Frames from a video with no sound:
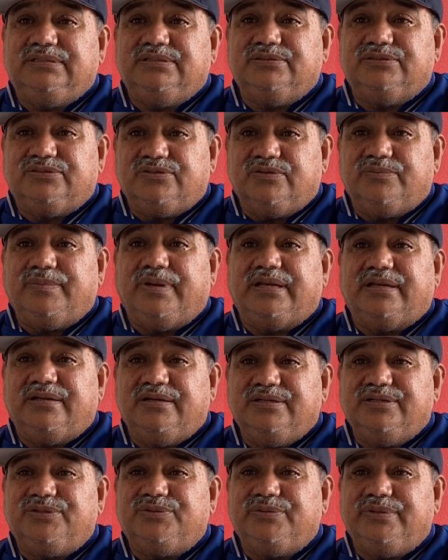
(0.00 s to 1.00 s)
to serve my
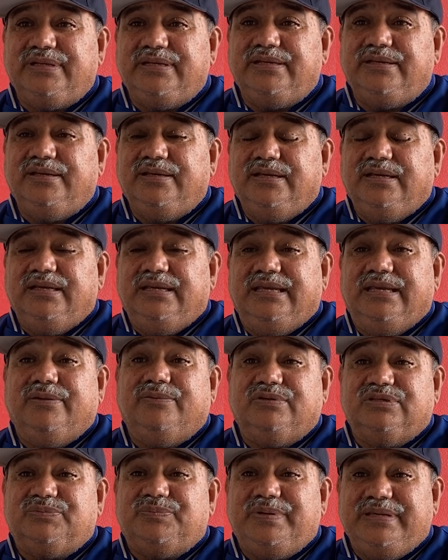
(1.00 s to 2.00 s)
country, it
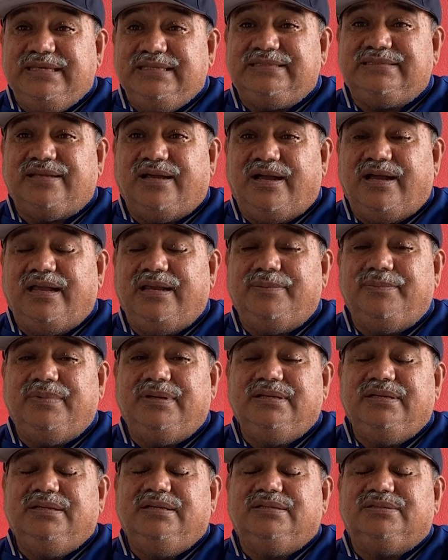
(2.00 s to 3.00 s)
was peacetime,
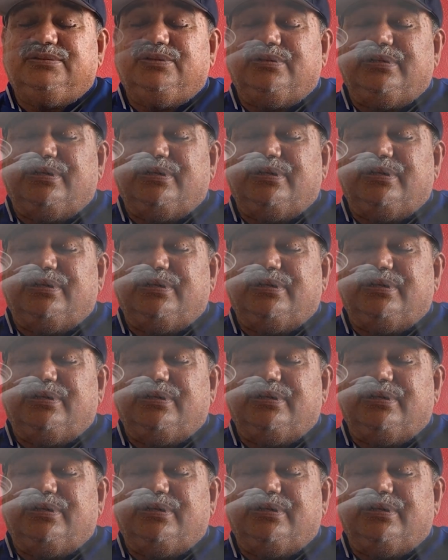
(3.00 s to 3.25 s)
so